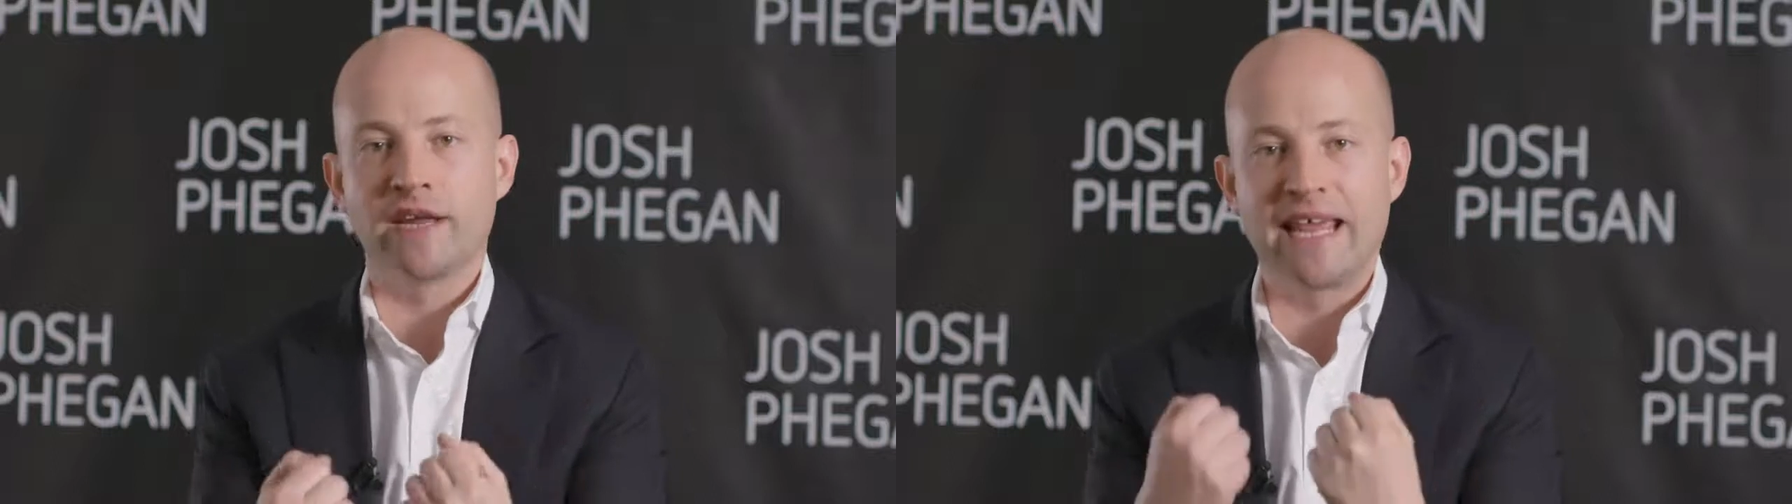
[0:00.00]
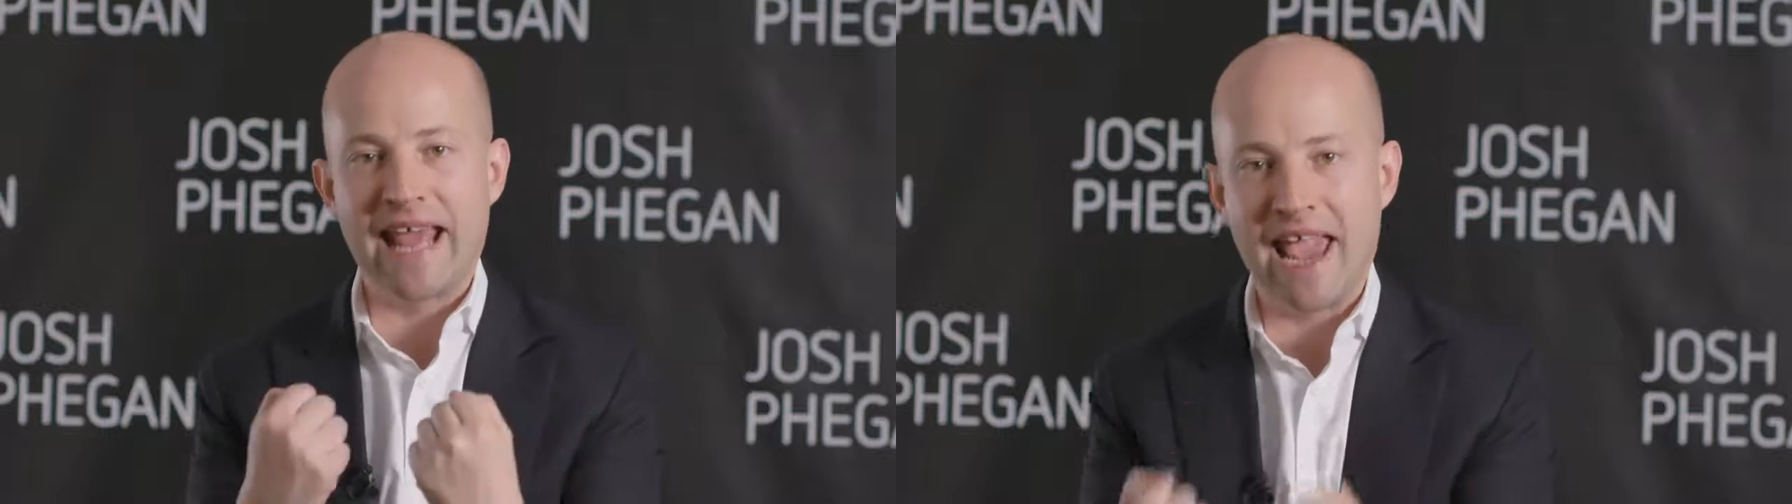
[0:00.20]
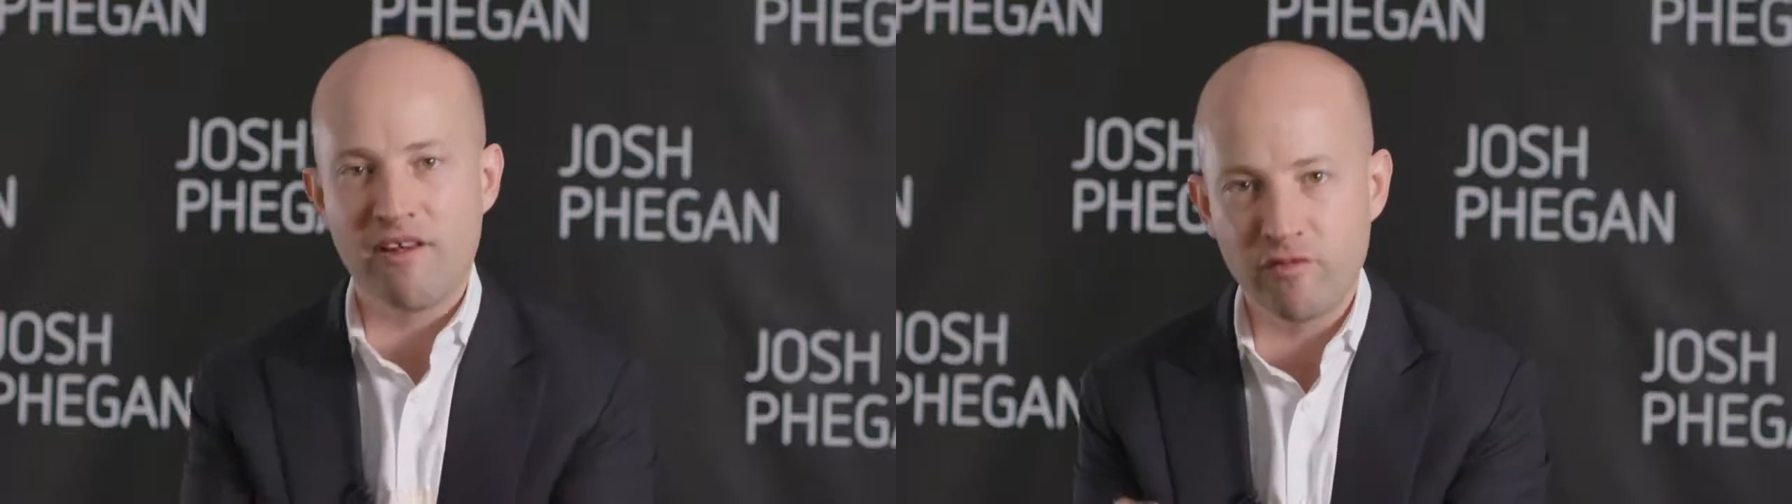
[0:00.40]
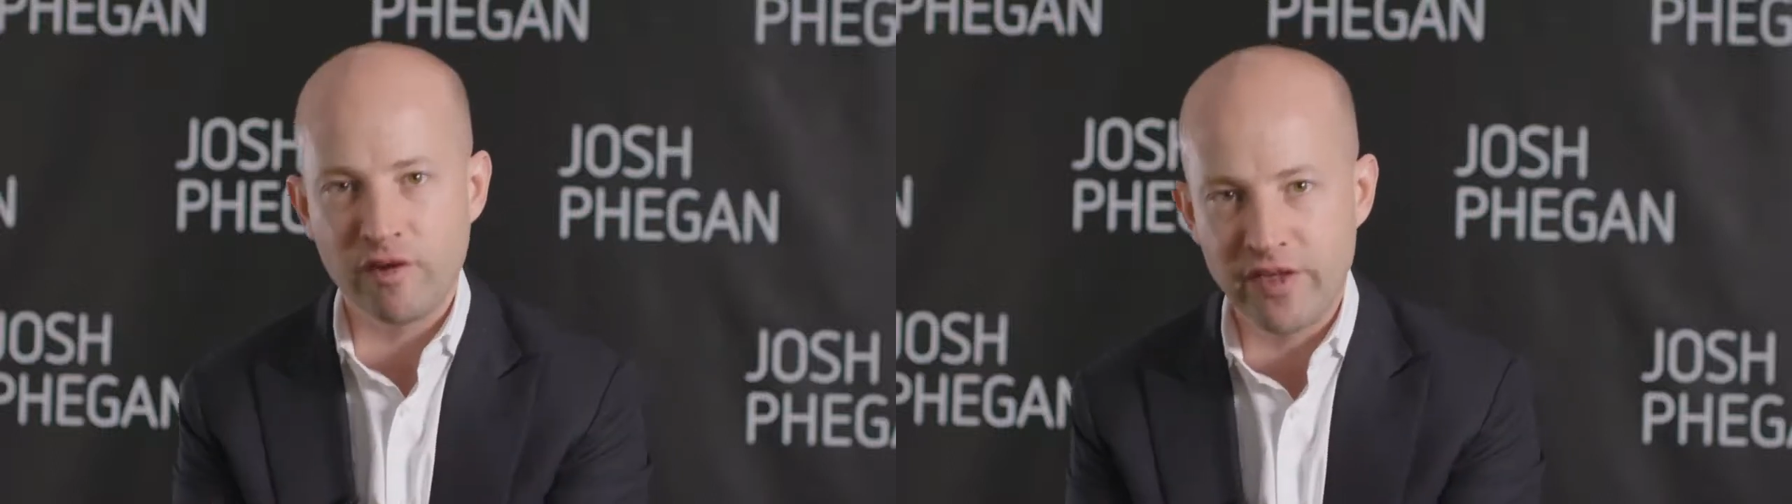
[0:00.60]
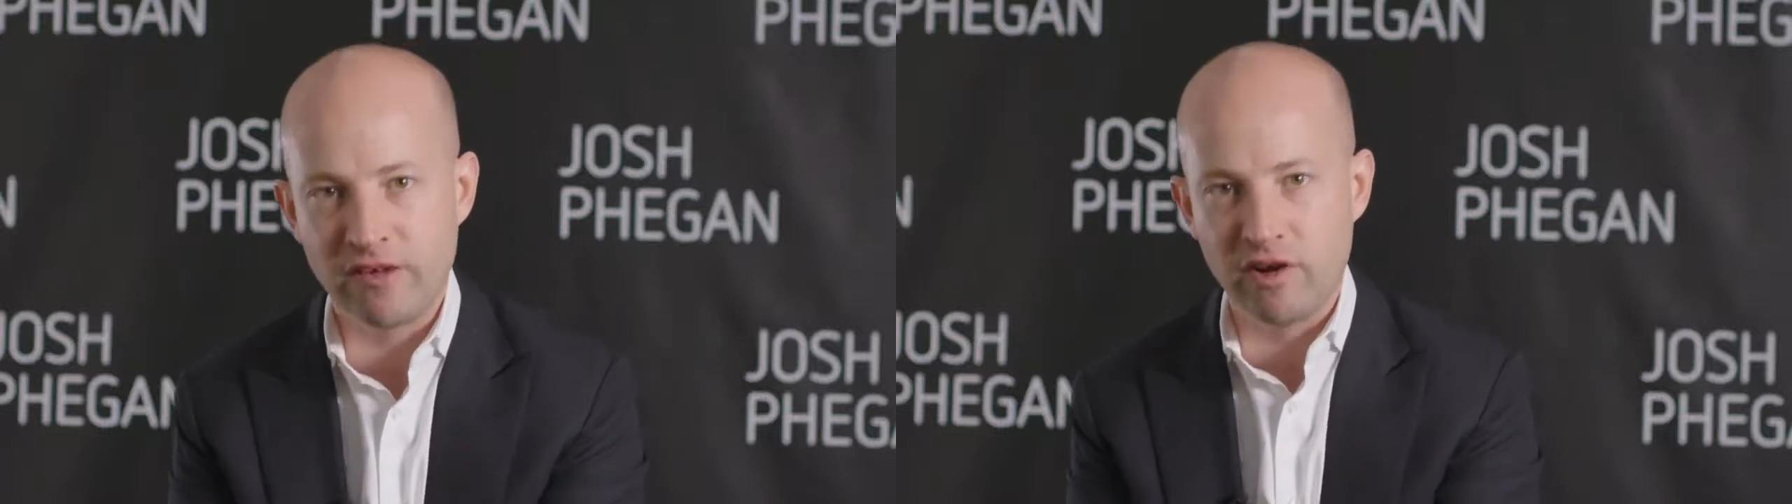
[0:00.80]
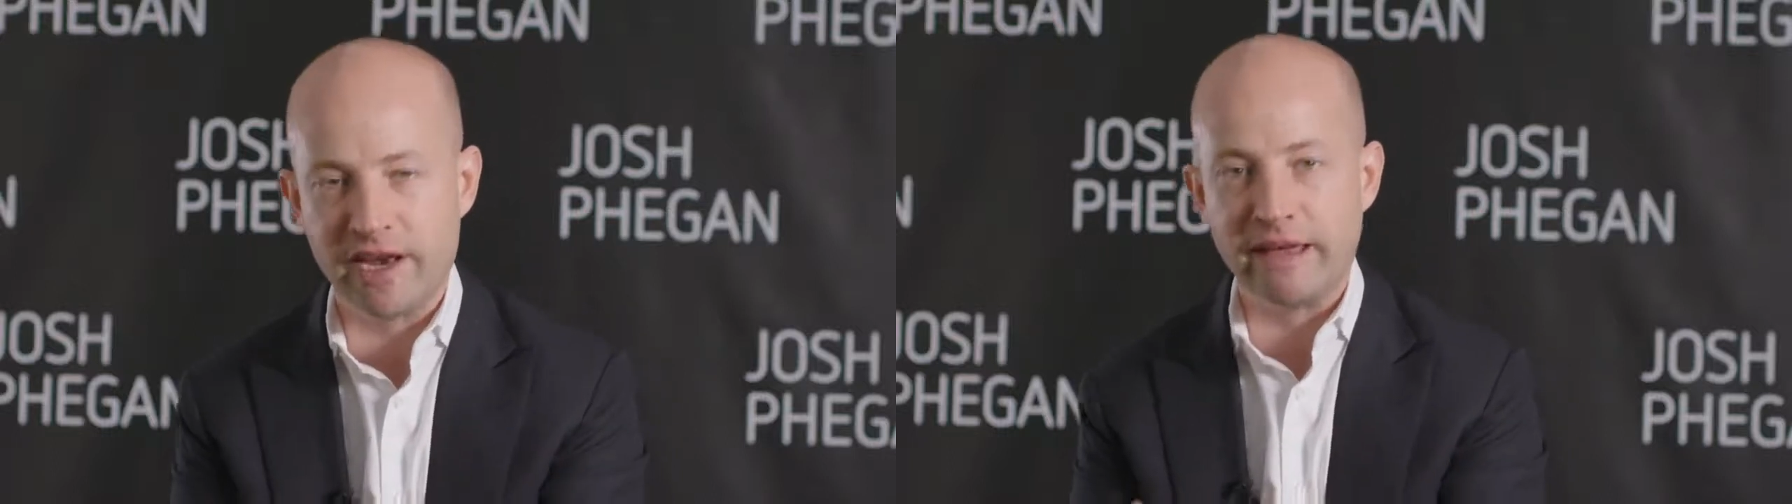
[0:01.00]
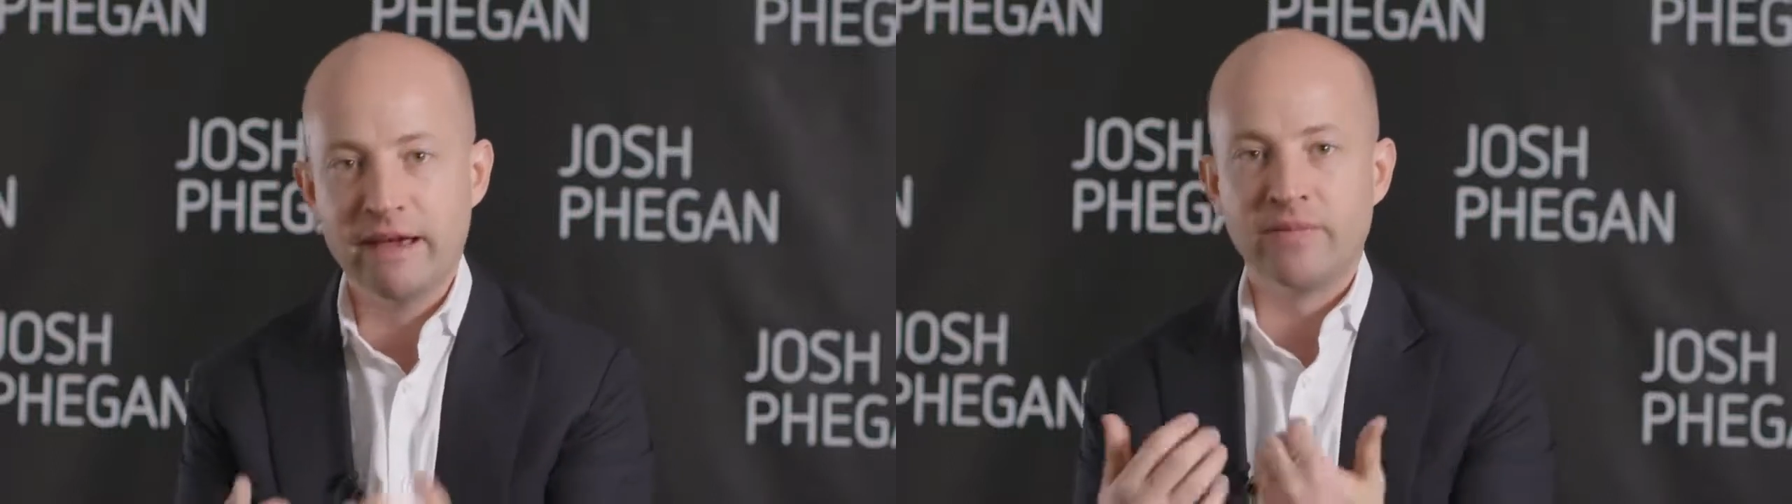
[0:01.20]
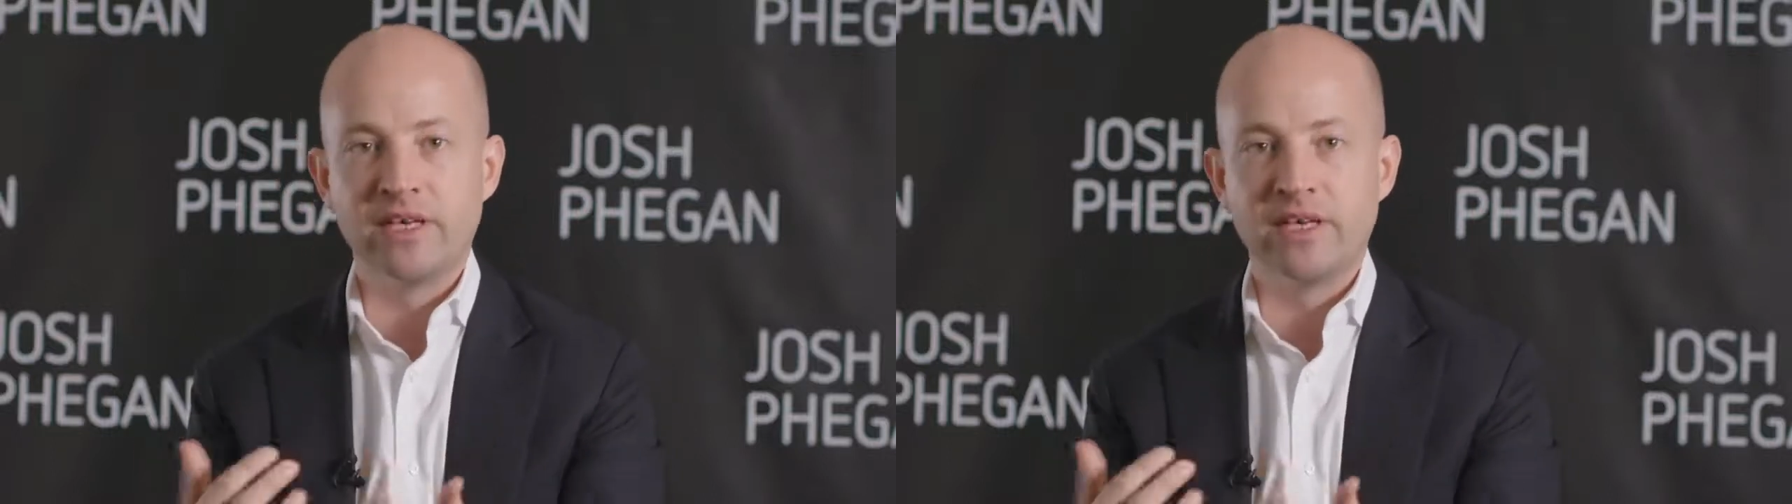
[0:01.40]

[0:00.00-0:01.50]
to get everything ready